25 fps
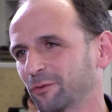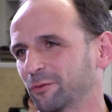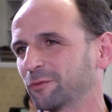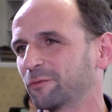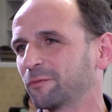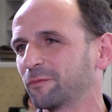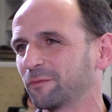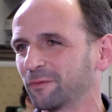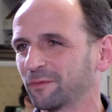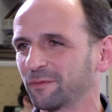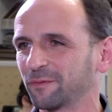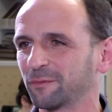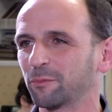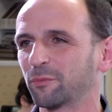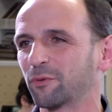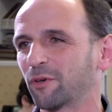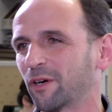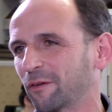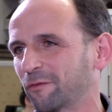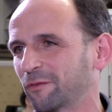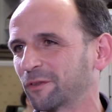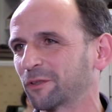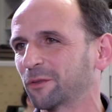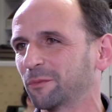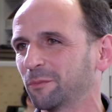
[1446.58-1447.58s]
whose
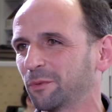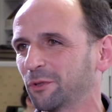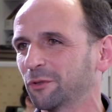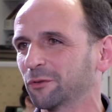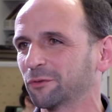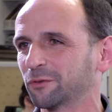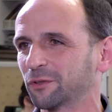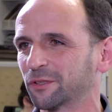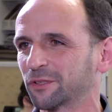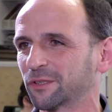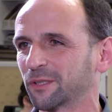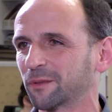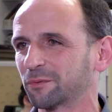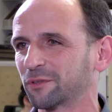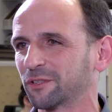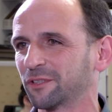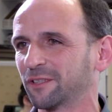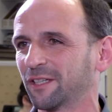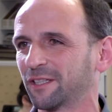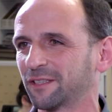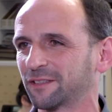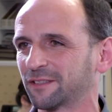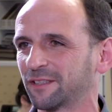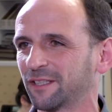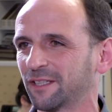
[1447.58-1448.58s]
profit could be used to
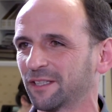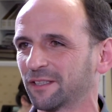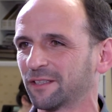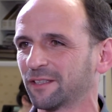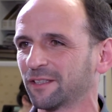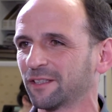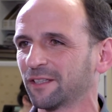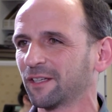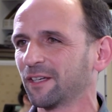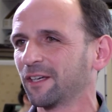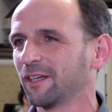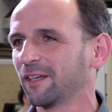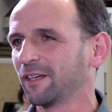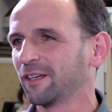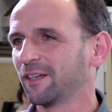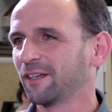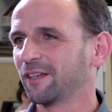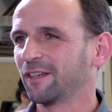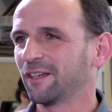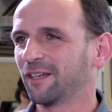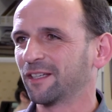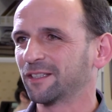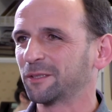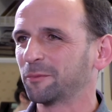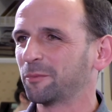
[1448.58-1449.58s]
subsidize that?
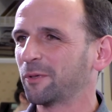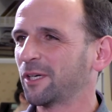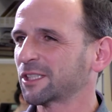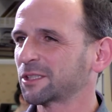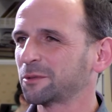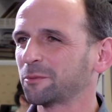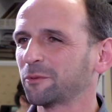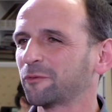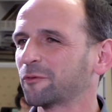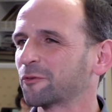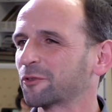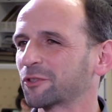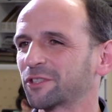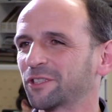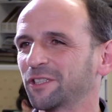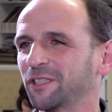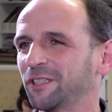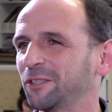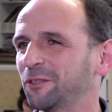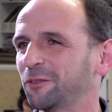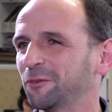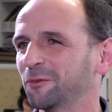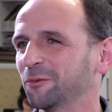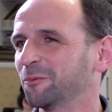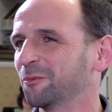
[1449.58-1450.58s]
Is it possible for a
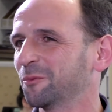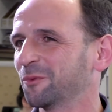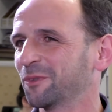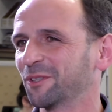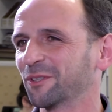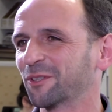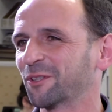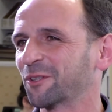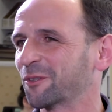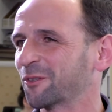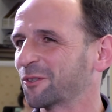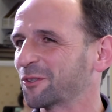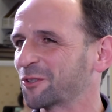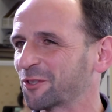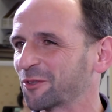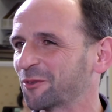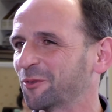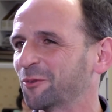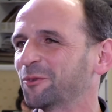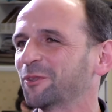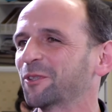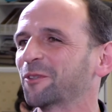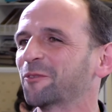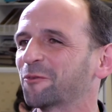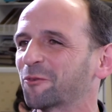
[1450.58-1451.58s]
city to encourage
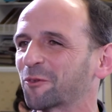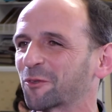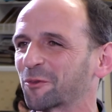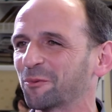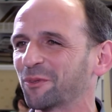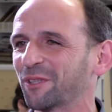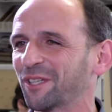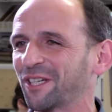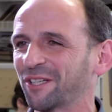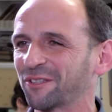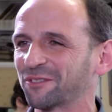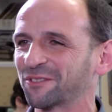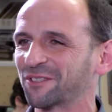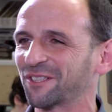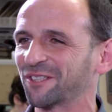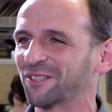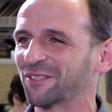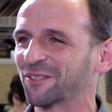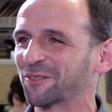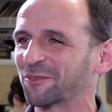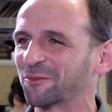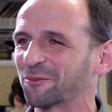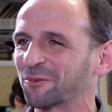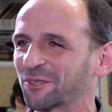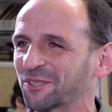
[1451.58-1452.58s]
only affordable housing,
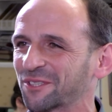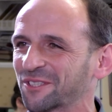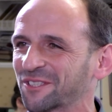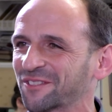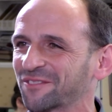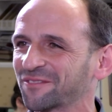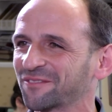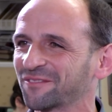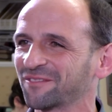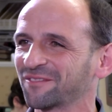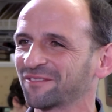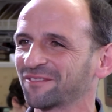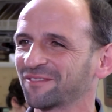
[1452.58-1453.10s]
in other words?